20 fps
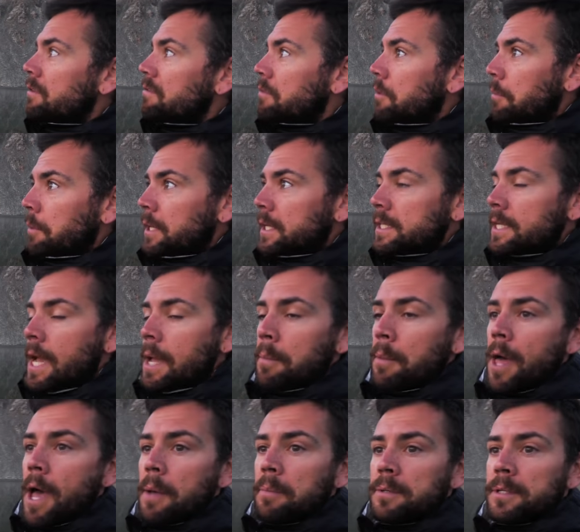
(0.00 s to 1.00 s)
filming a time
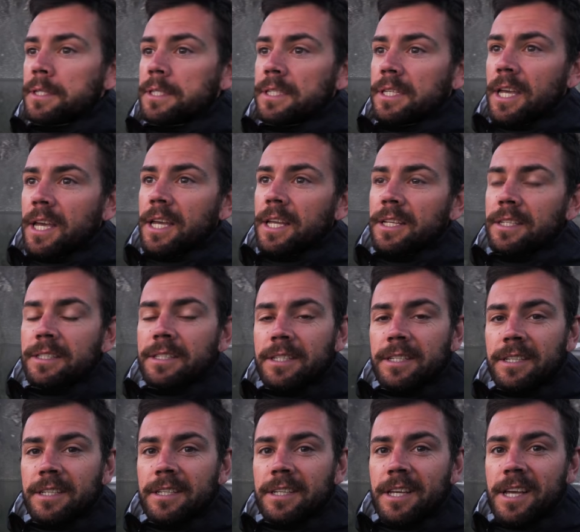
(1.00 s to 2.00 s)
lapse, and
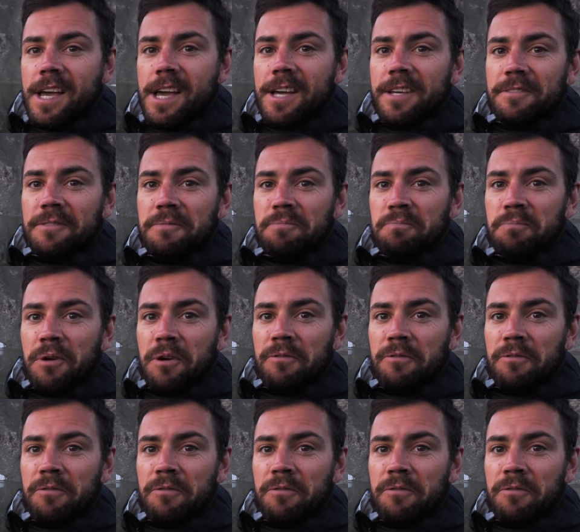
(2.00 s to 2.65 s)
yeah,